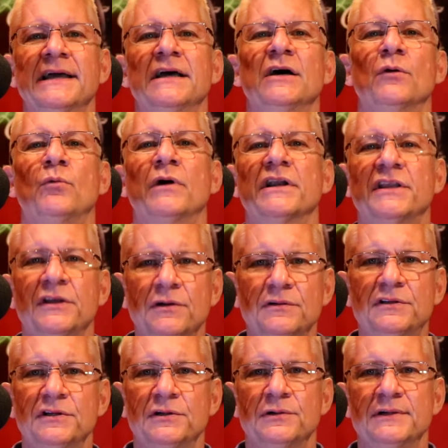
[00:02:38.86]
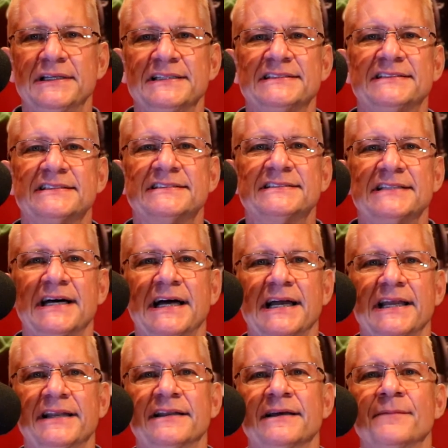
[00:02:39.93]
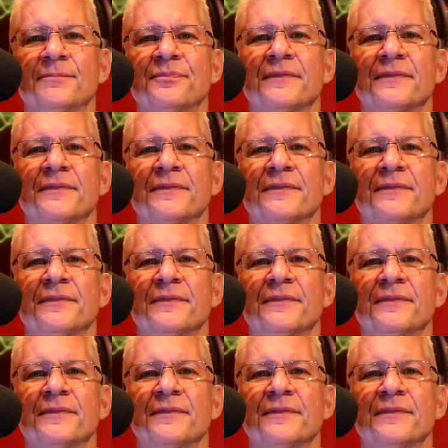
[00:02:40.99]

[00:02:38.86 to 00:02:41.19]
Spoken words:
What you do is decide